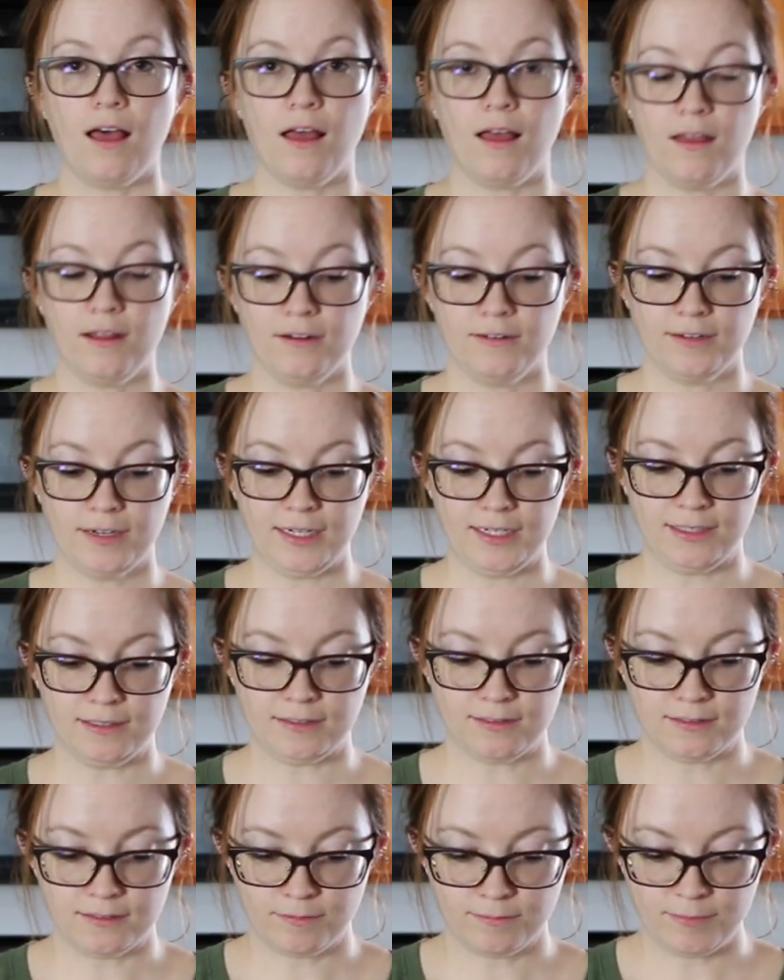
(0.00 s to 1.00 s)
Alright,
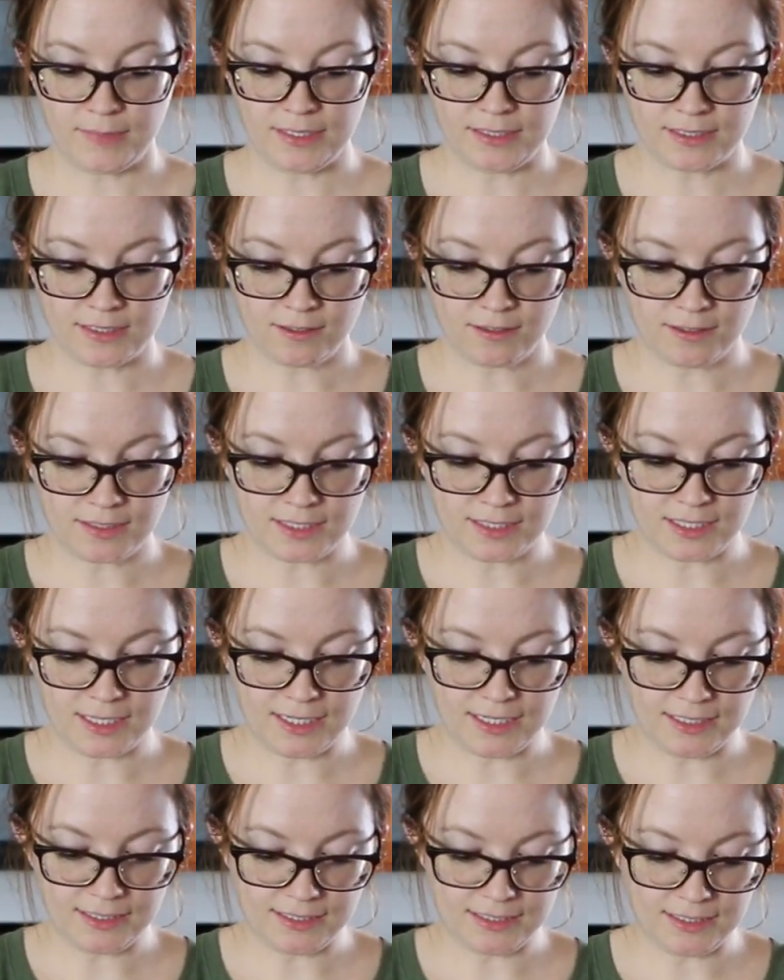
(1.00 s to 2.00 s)
meat's all
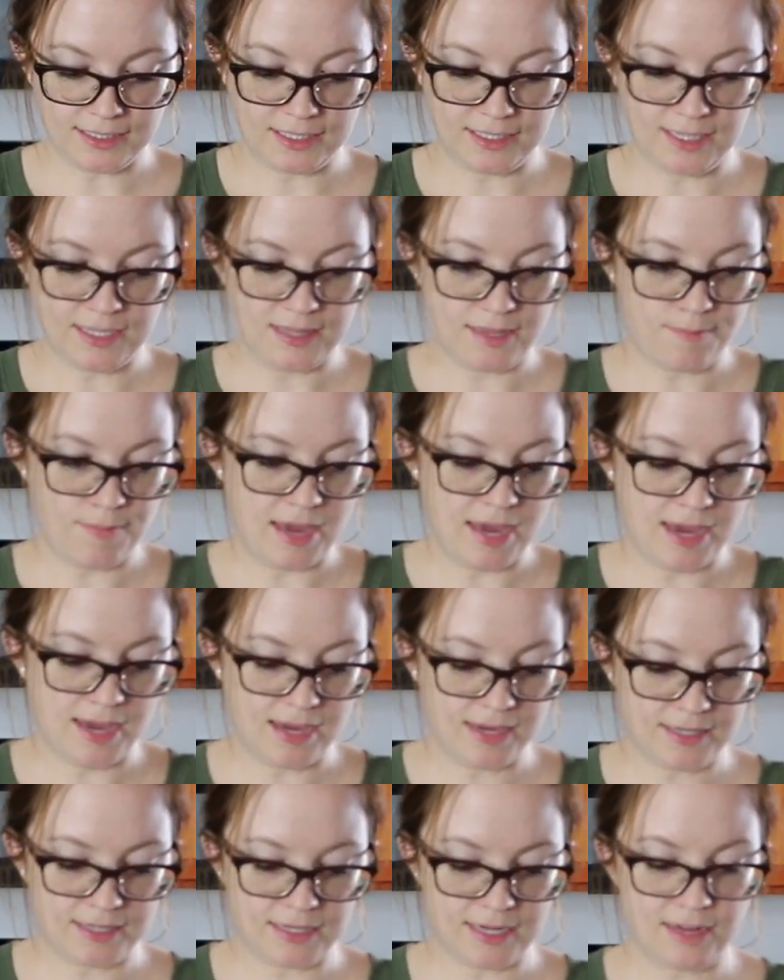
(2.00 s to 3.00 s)
sliced and in the
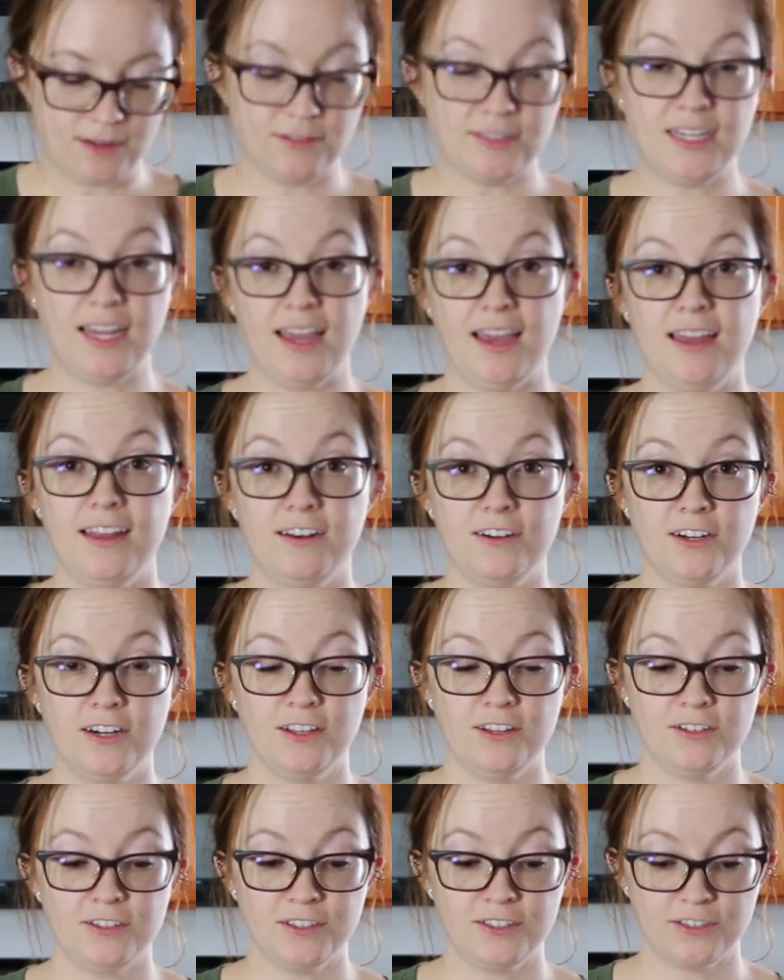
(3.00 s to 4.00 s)
bag. Now to add our
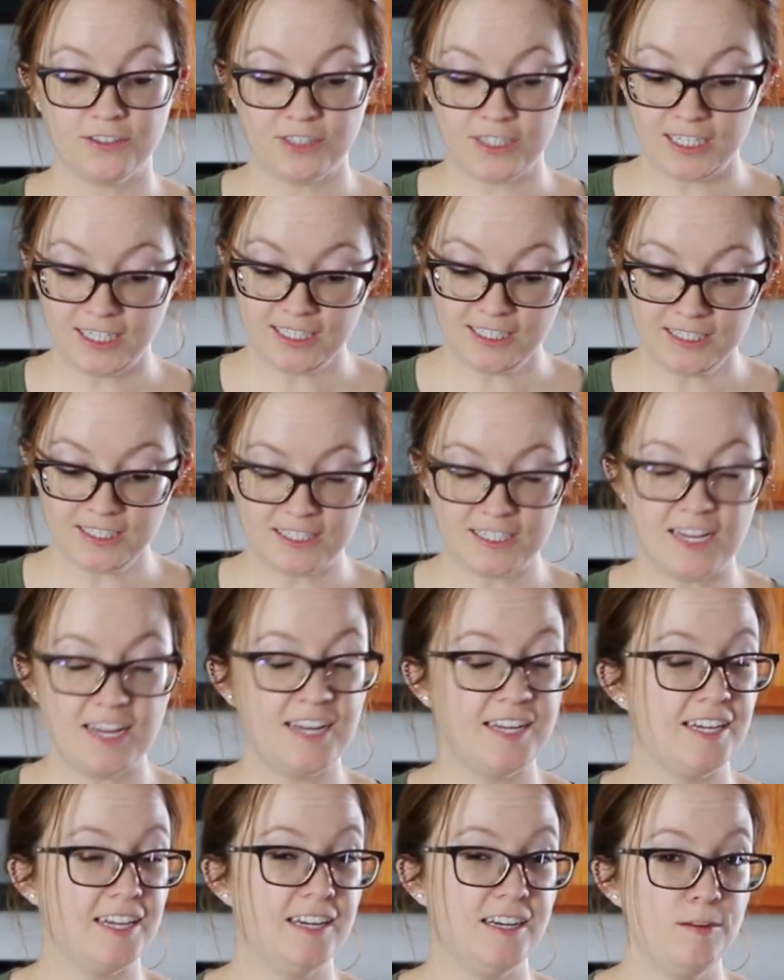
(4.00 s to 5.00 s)
other ingredients
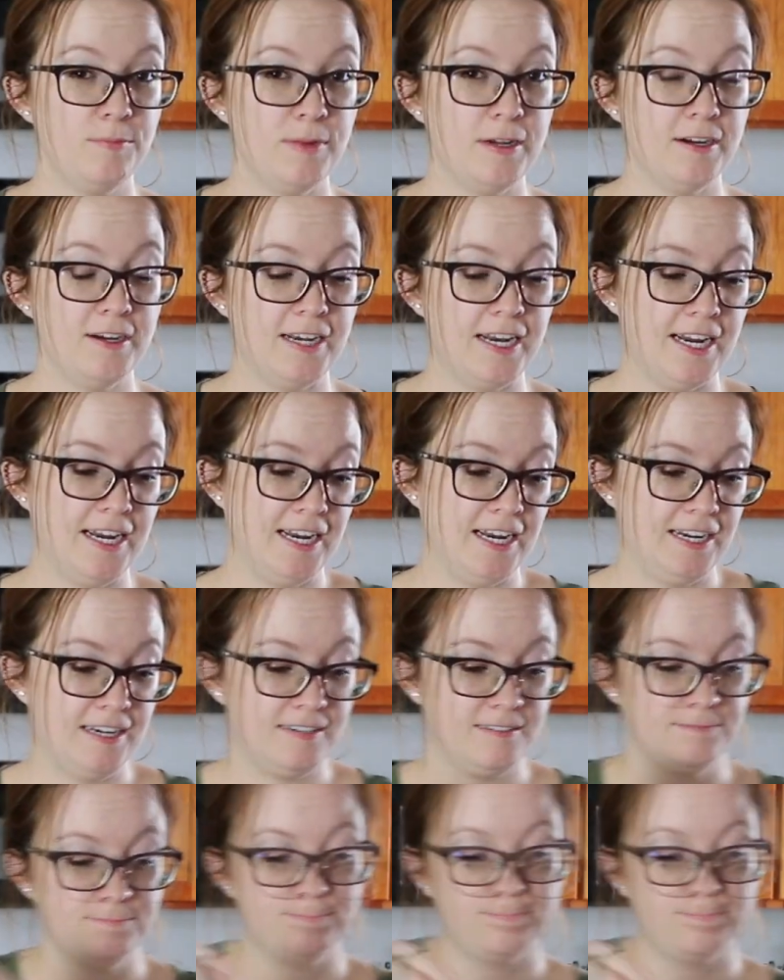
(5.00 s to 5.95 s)
and get it marinating.